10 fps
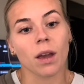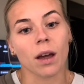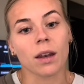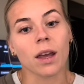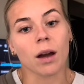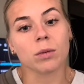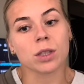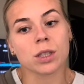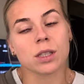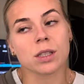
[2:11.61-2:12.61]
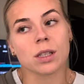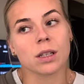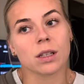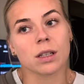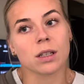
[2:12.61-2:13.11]
I'm just
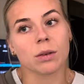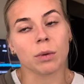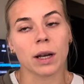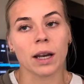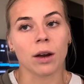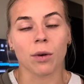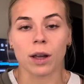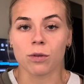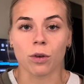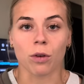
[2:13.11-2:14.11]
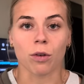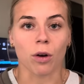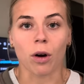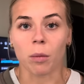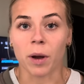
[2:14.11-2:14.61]
really grateful for
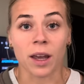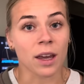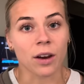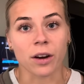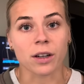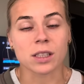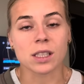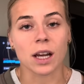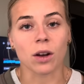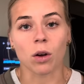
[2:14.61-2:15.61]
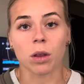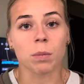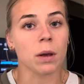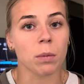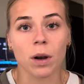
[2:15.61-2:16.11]
all my years and all the
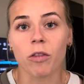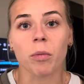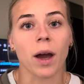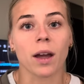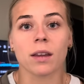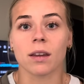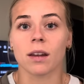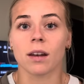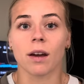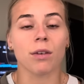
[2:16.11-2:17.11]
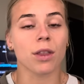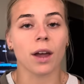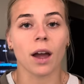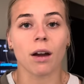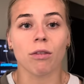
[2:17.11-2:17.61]
people I've met and
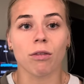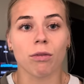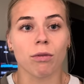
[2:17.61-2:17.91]
everything I've